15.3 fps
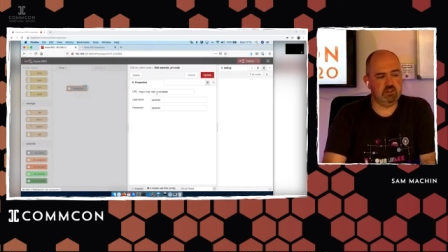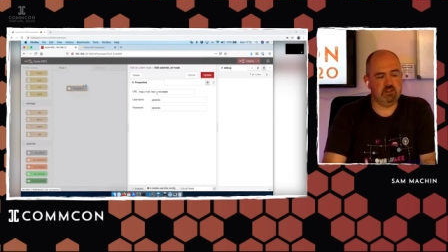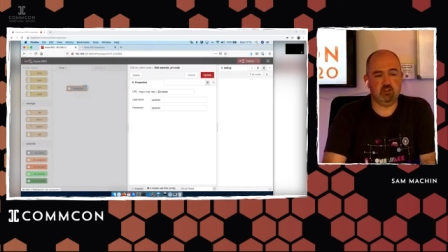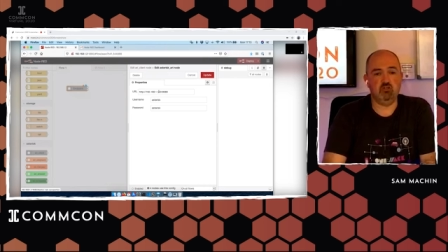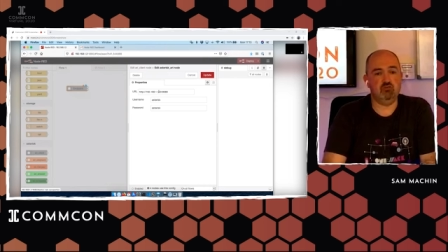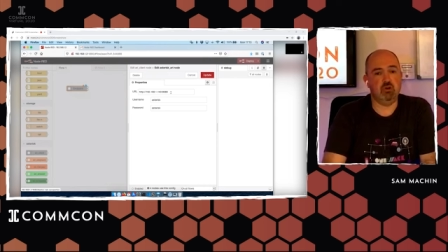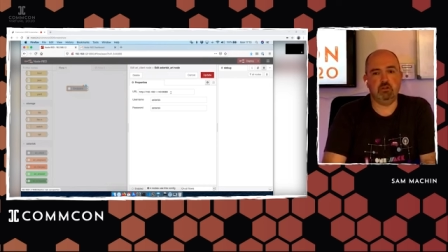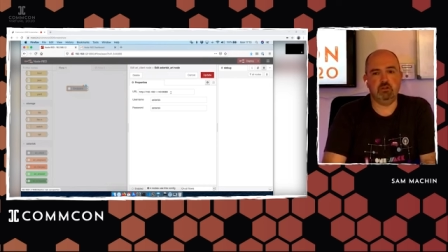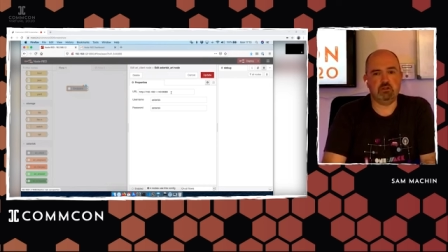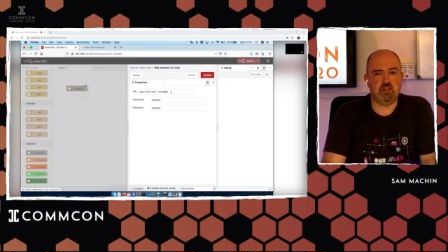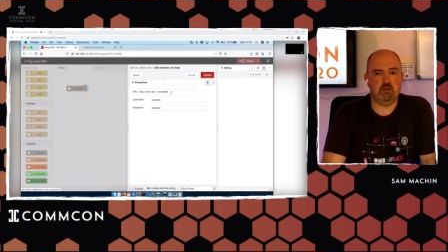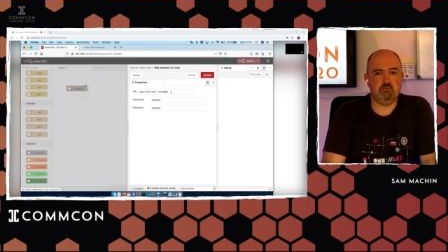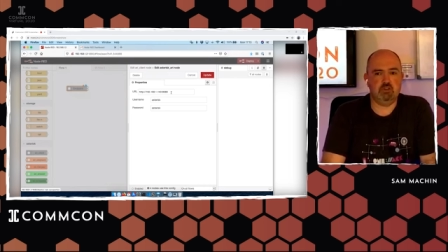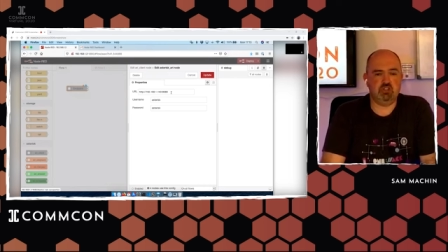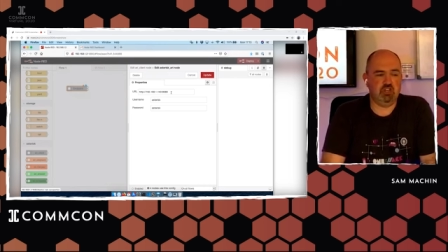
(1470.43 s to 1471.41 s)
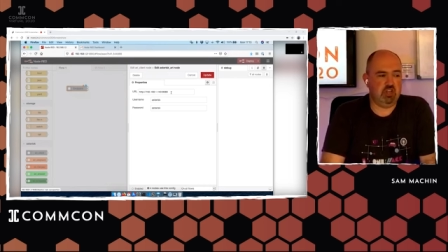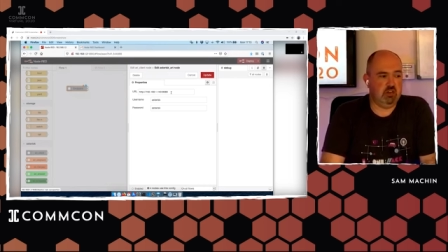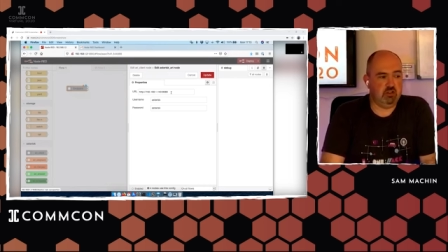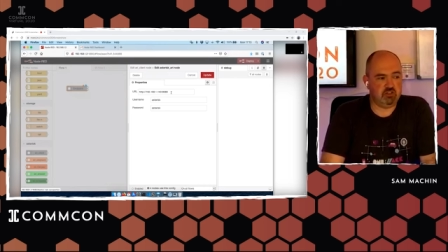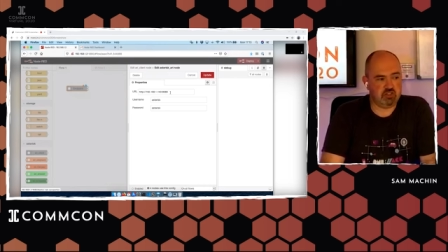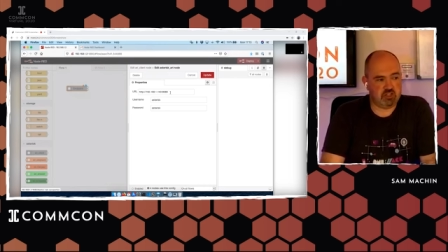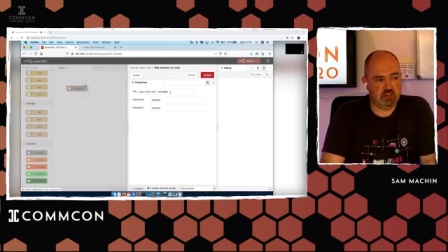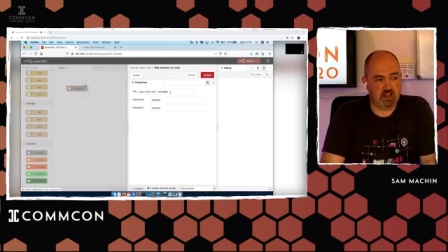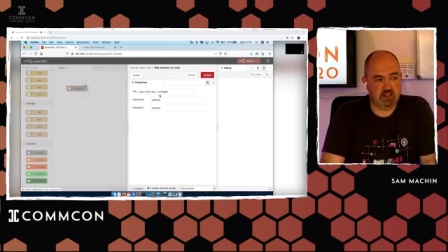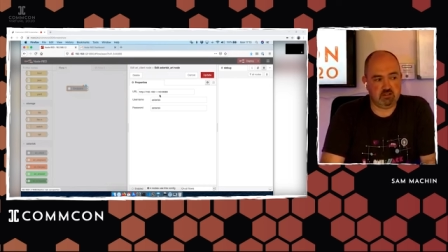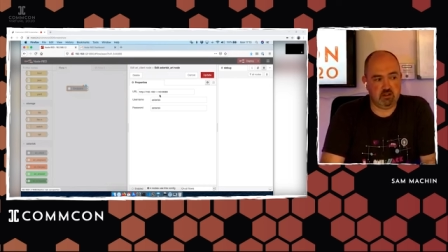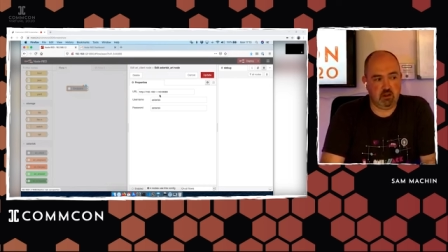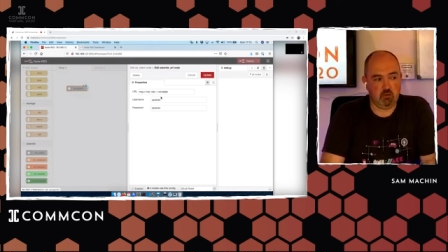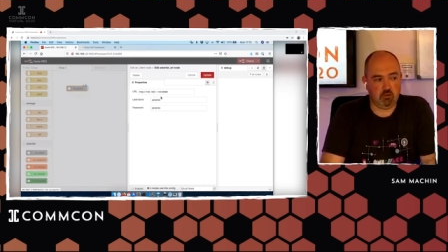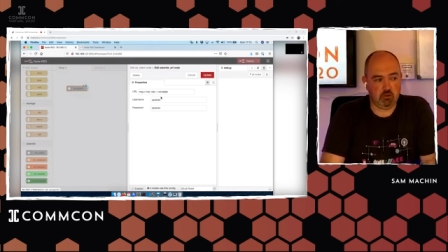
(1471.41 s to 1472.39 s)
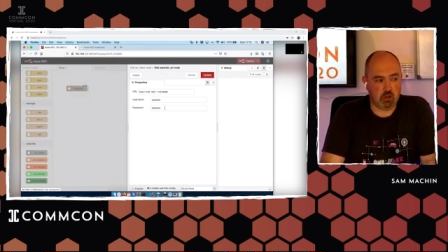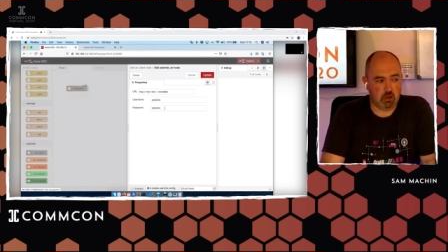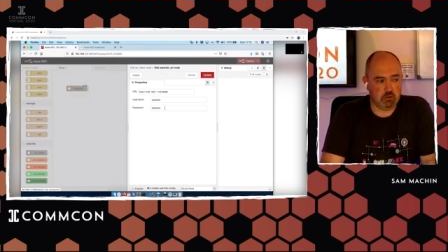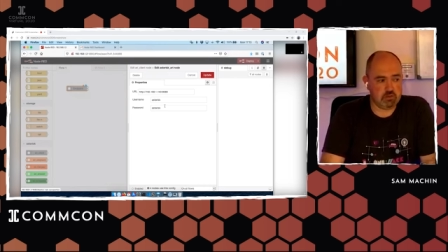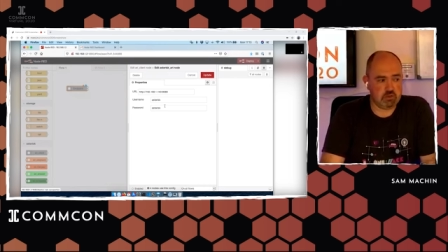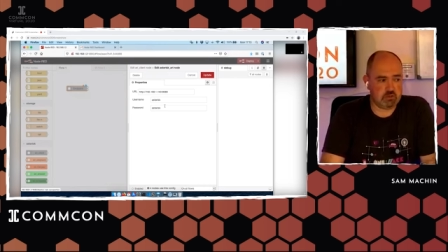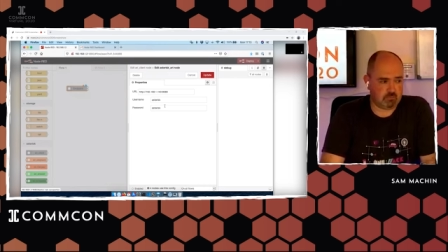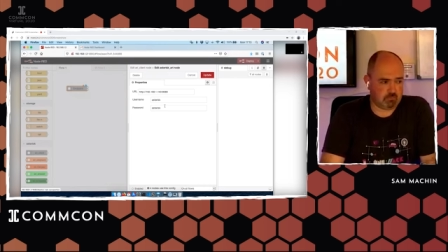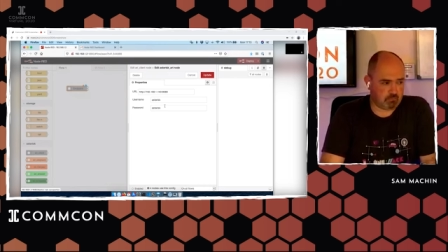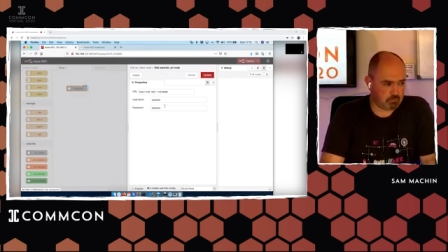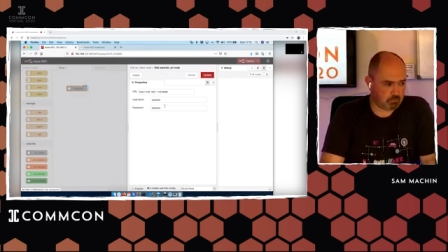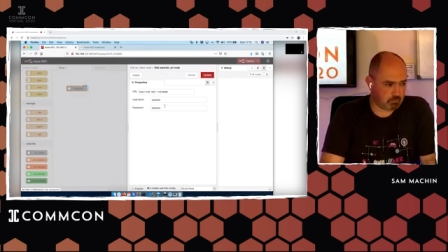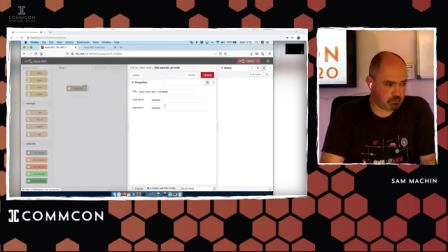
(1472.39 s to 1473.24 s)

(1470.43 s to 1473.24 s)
they could run on the same machine and just connect to local host.